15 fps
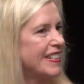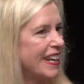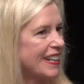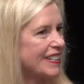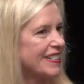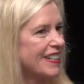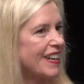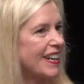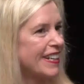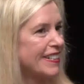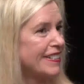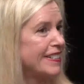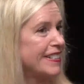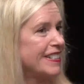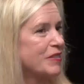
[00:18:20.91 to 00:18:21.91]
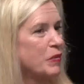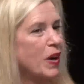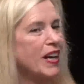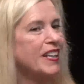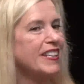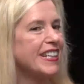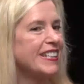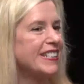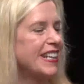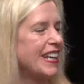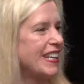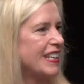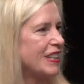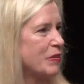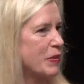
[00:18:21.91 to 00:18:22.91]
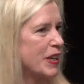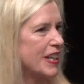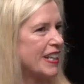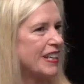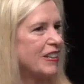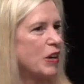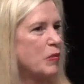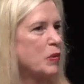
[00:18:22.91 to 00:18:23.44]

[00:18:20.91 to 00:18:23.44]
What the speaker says: tech titans? Why are they taking the money?